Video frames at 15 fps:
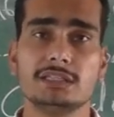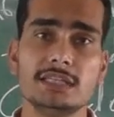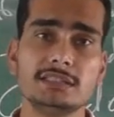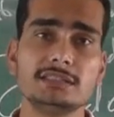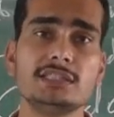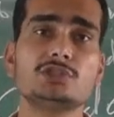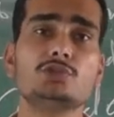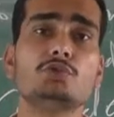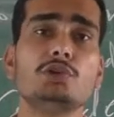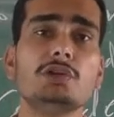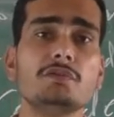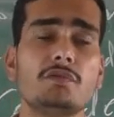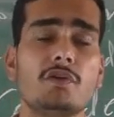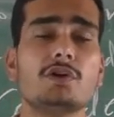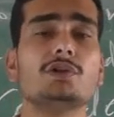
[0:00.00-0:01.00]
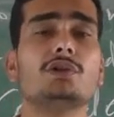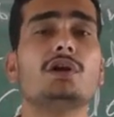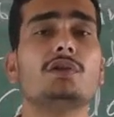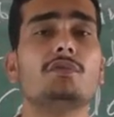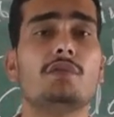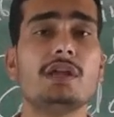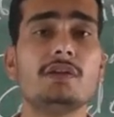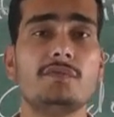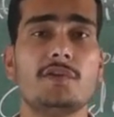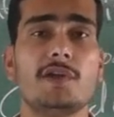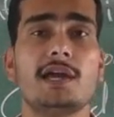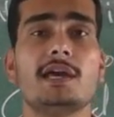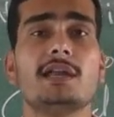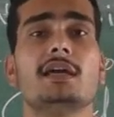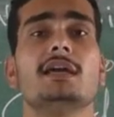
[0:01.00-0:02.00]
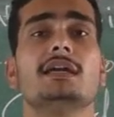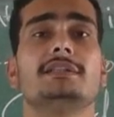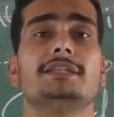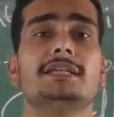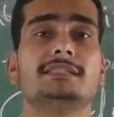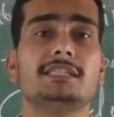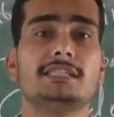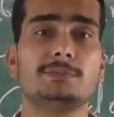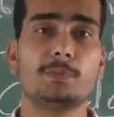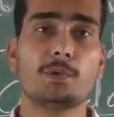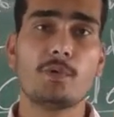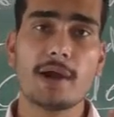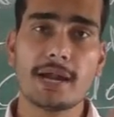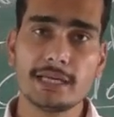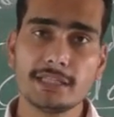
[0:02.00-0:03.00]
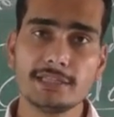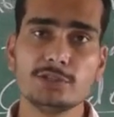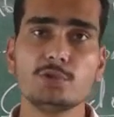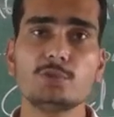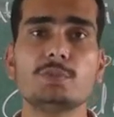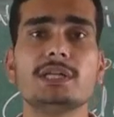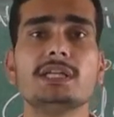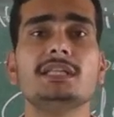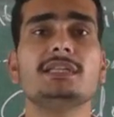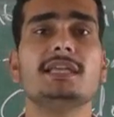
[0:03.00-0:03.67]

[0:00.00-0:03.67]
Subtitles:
They just doing for your welfare, they just providing you money,